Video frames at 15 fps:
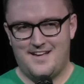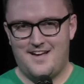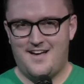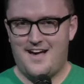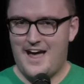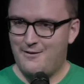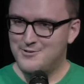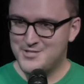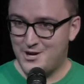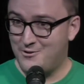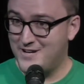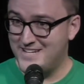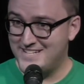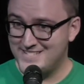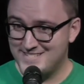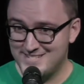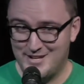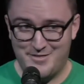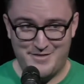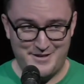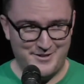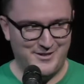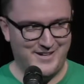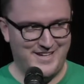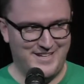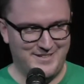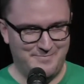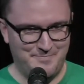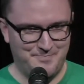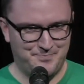I was always a theater kid.
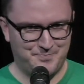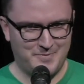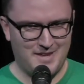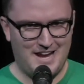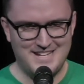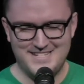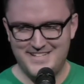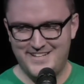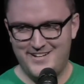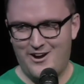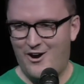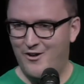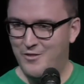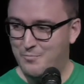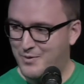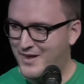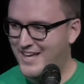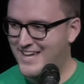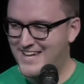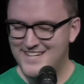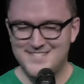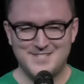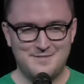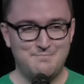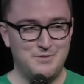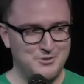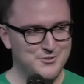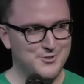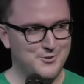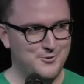I did all the plays and
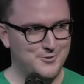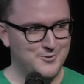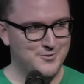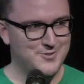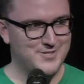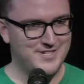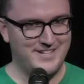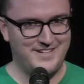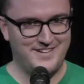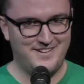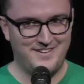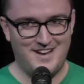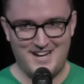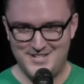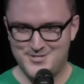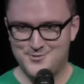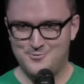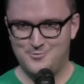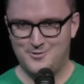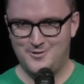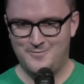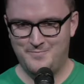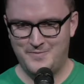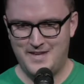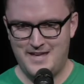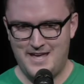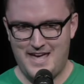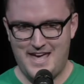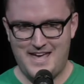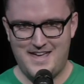musicals in high school.
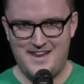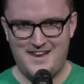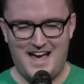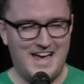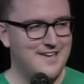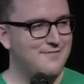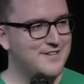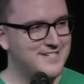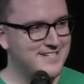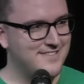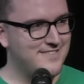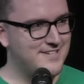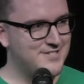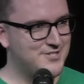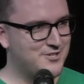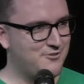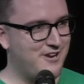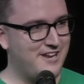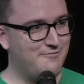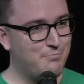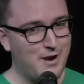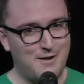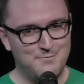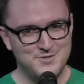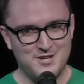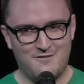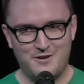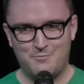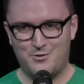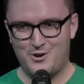And I even did this creative problem
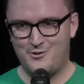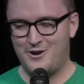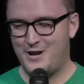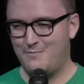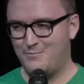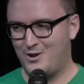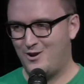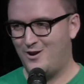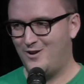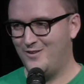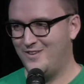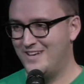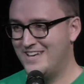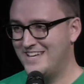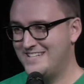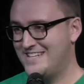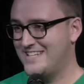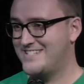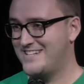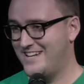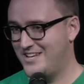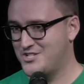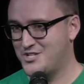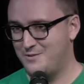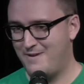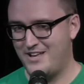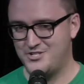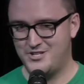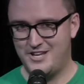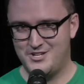solving program called Destination
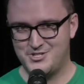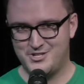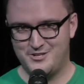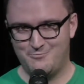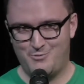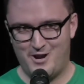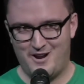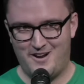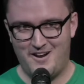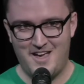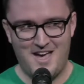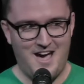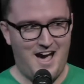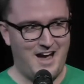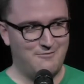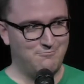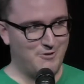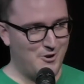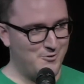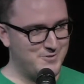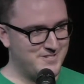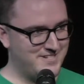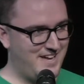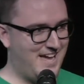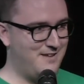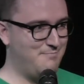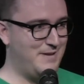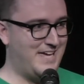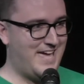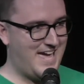Imagination, where I wrote and
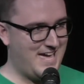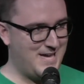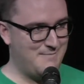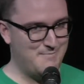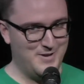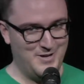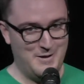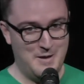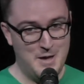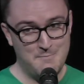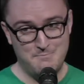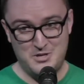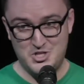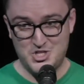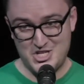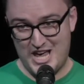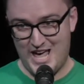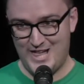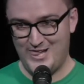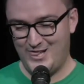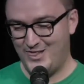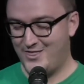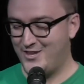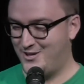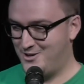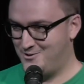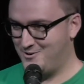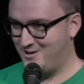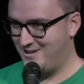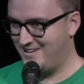became Michel the
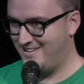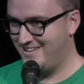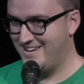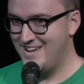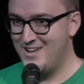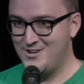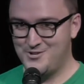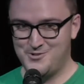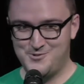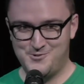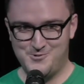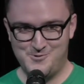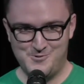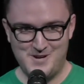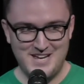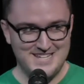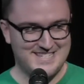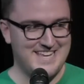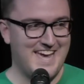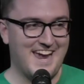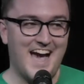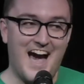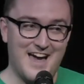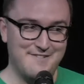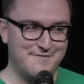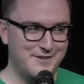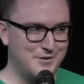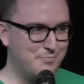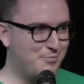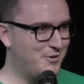ogre, who sang I
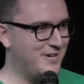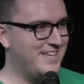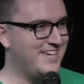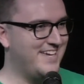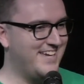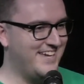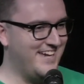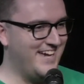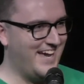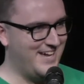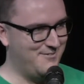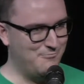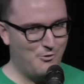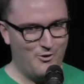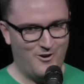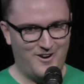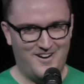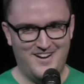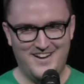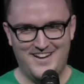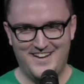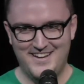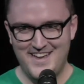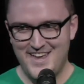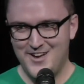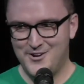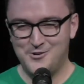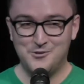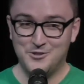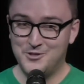Feel Pretty and wore a
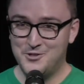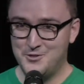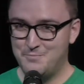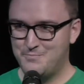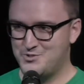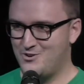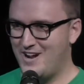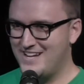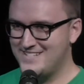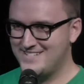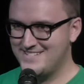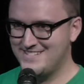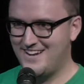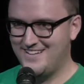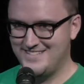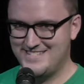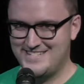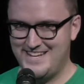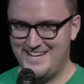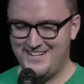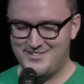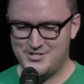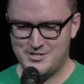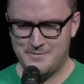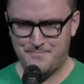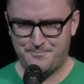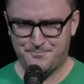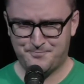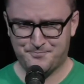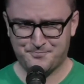hula hoop dress on stage.
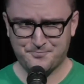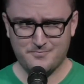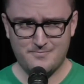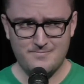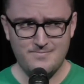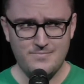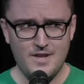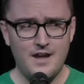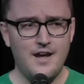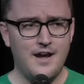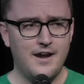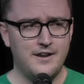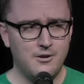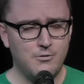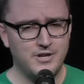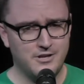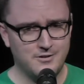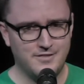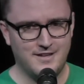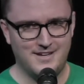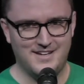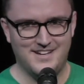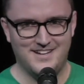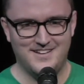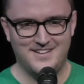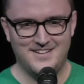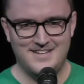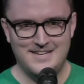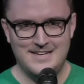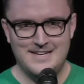I know what you're thinking.
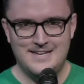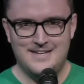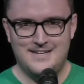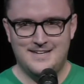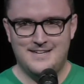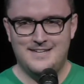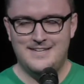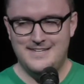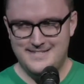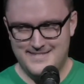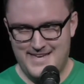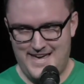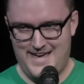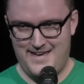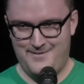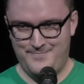He's gay.